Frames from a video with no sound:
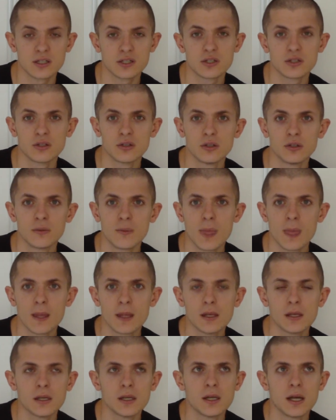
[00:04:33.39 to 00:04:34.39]
So
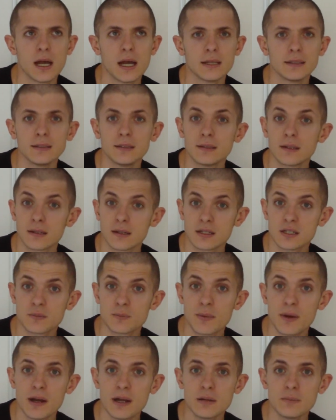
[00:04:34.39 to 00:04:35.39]
I did an
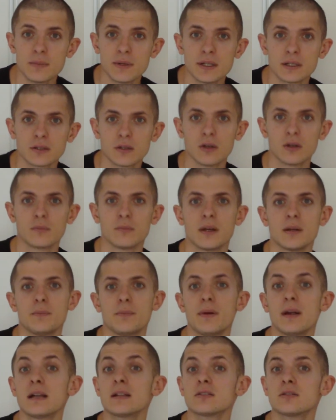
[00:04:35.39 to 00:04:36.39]
experiment on my
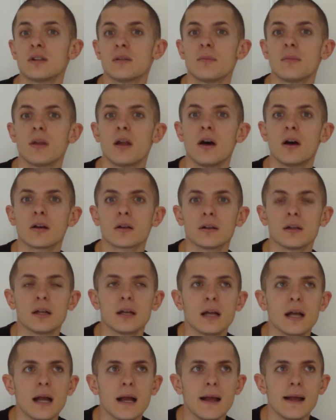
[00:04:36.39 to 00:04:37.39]
personal blog,
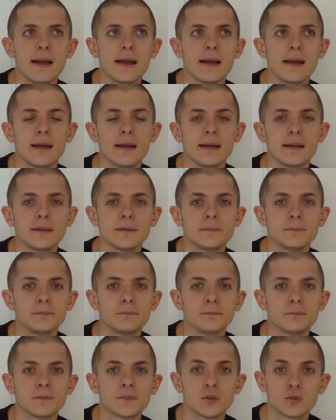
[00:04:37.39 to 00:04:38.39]

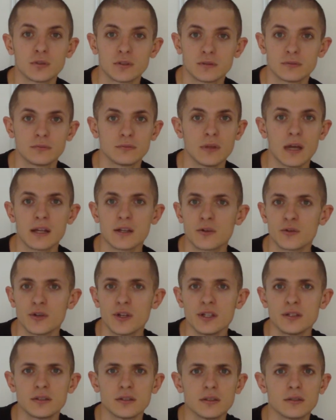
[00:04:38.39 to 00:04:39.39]
and I
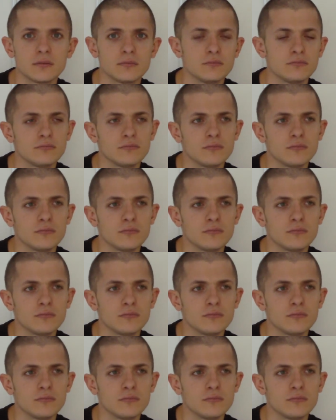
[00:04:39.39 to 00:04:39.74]
created